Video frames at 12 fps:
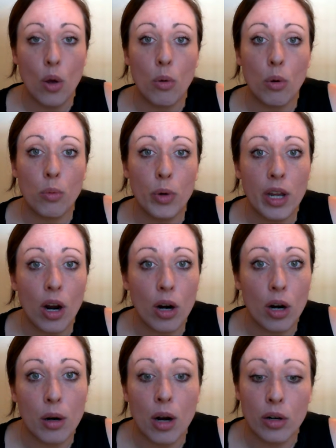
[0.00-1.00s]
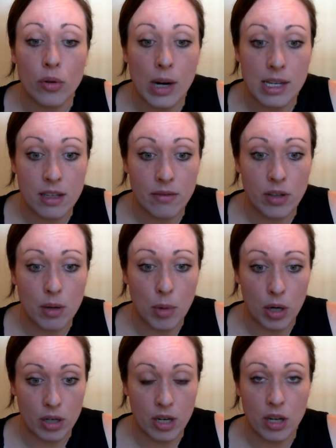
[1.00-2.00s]
When we are aggressively
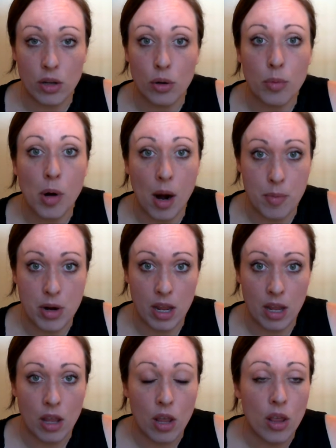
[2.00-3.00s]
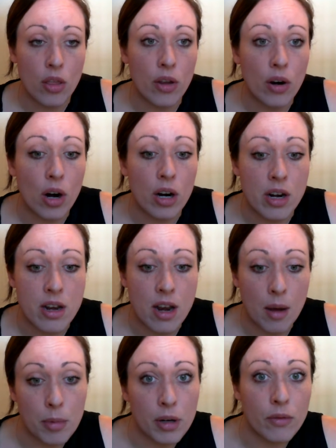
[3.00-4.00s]
marketing your property, there are a
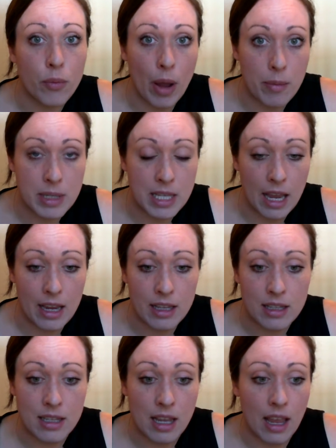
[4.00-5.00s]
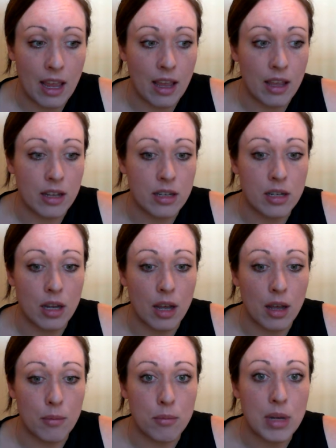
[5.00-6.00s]
number of websites and
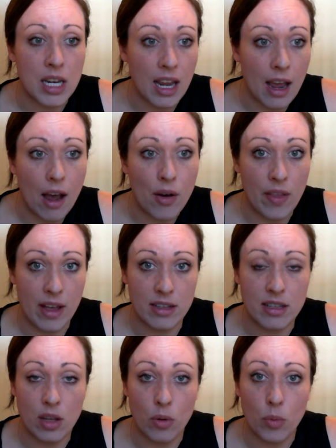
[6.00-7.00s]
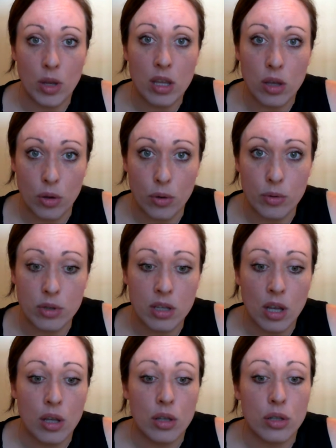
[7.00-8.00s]
media outlets that we use
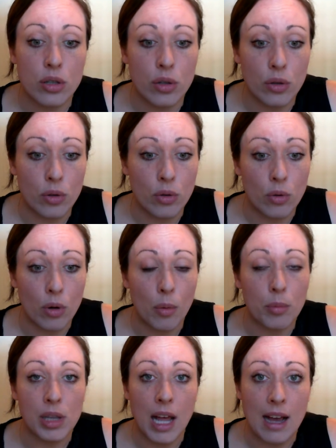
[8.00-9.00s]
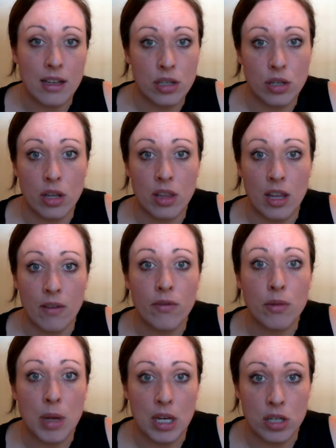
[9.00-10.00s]
to blast the
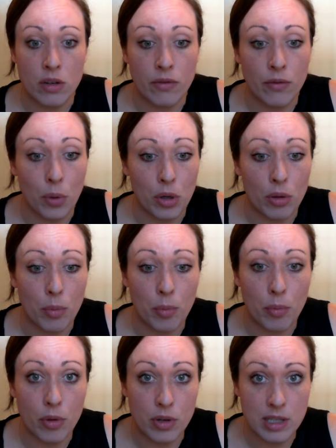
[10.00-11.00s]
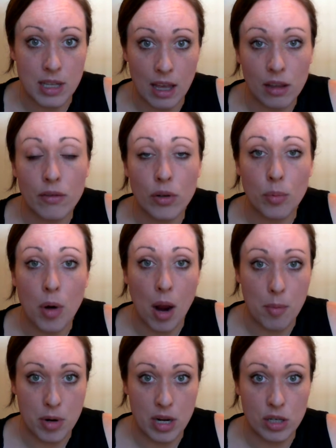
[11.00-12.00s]
information for you, the sale of your
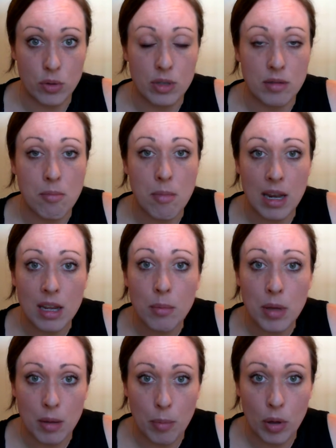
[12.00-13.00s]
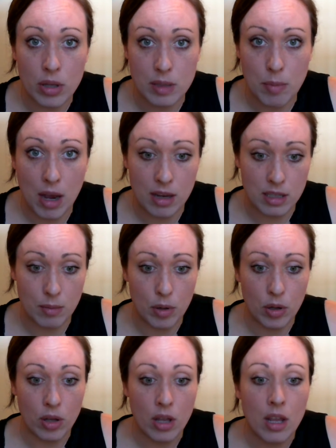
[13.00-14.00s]
property, to as many people as
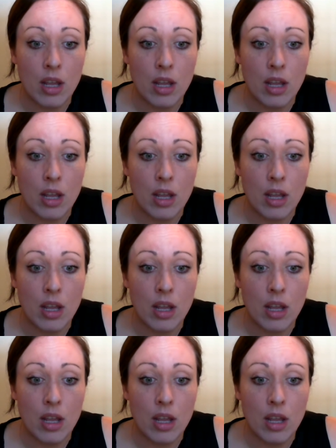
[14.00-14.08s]
possible.